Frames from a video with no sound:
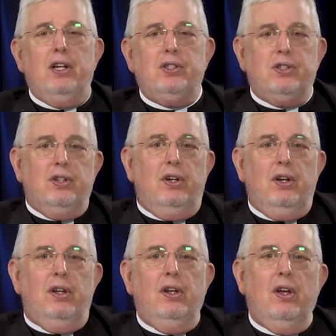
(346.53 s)
is
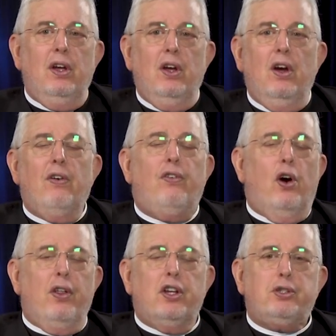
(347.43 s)

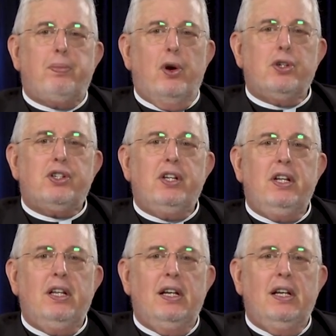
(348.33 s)
for this person?